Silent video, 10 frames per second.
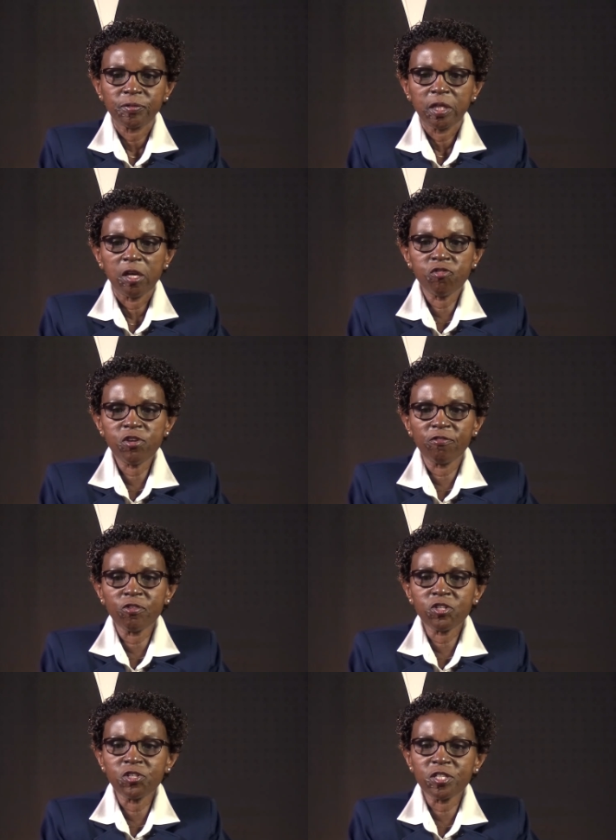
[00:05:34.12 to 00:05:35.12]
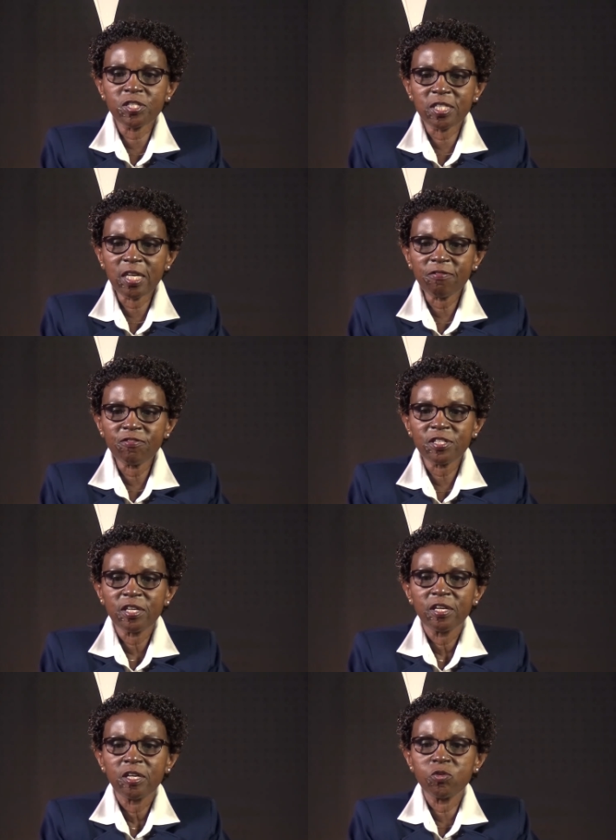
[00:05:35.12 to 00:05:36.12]
If you have not received
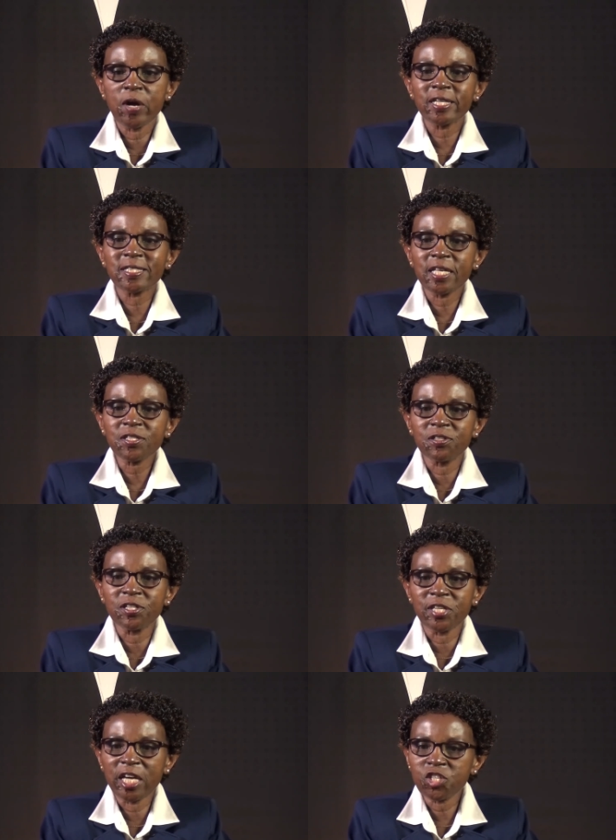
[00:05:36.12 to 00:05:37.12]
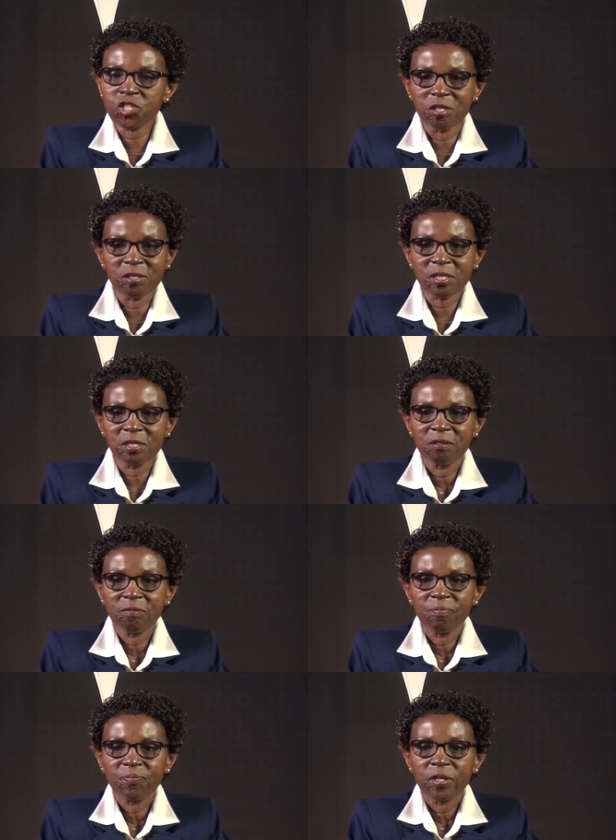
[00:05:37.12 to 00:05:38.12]
your access credentials,
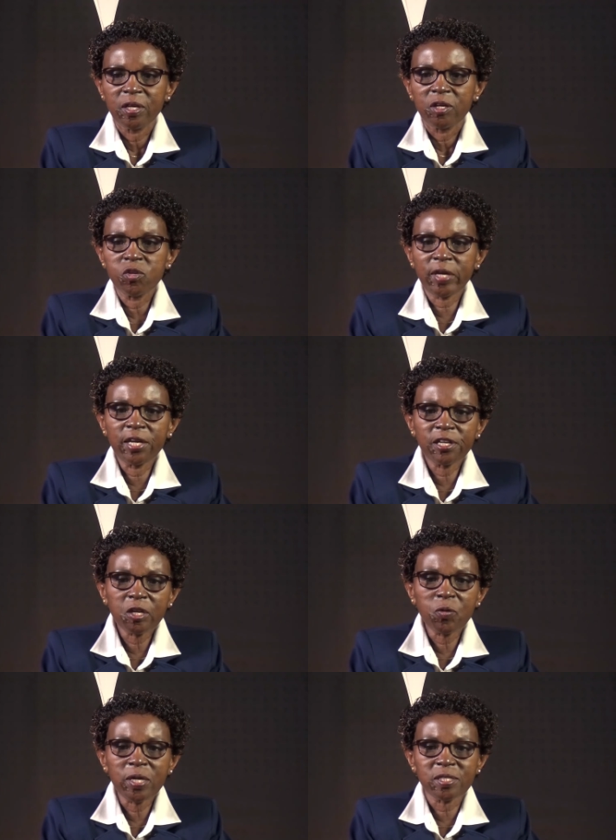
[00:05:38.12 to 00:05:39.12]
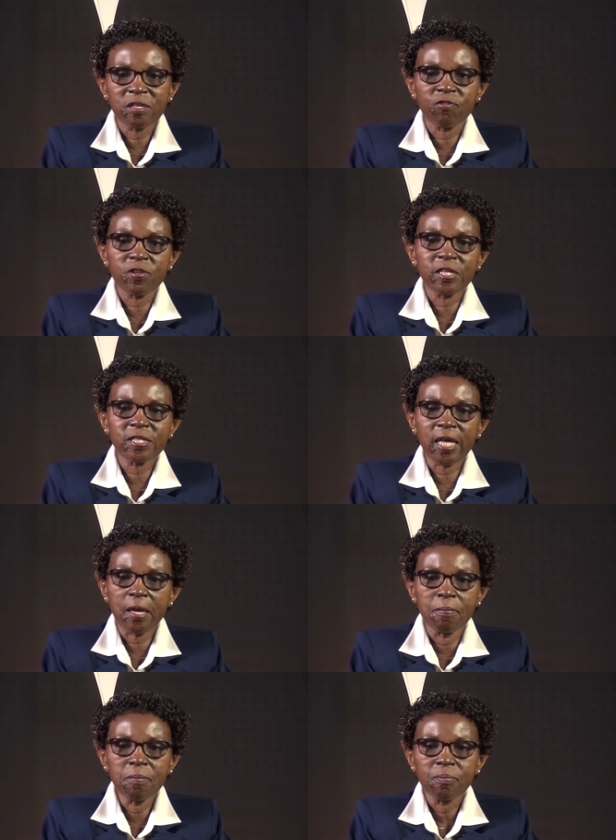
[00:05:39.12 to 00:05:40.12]
you can request for the
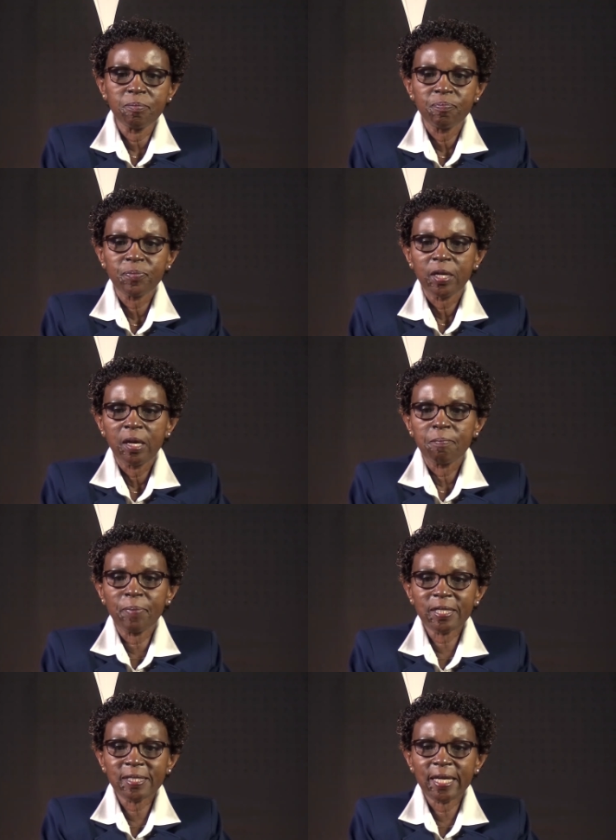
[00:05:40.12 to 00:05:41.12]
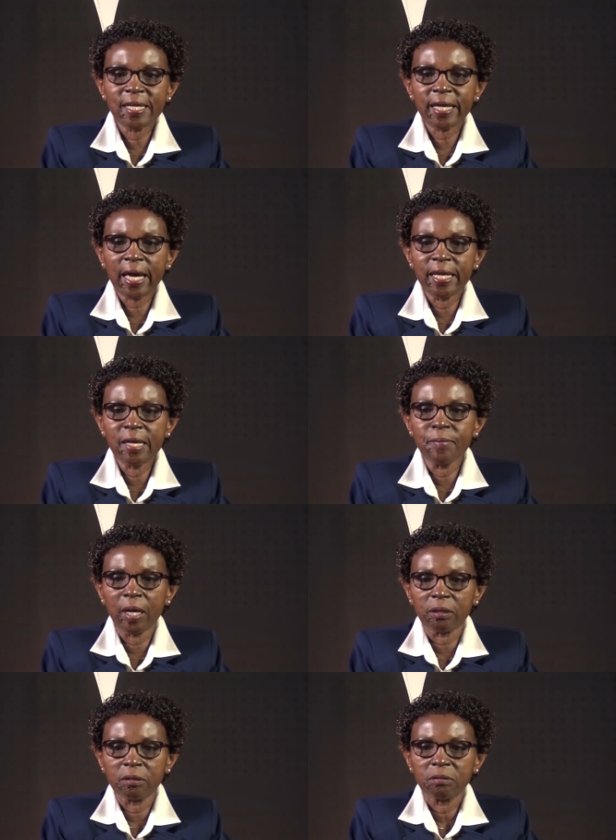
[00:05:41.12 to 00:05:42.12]
same by sending an
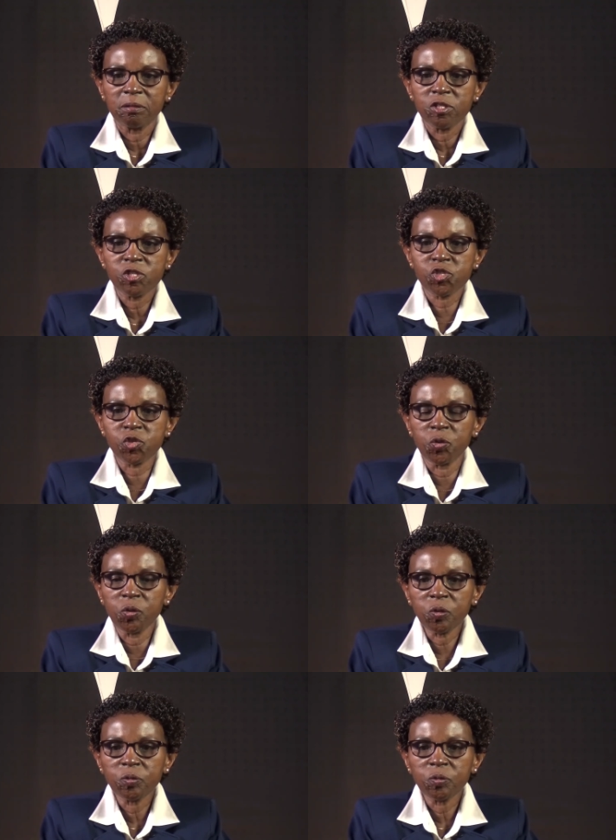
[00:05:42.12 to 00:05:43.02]
email to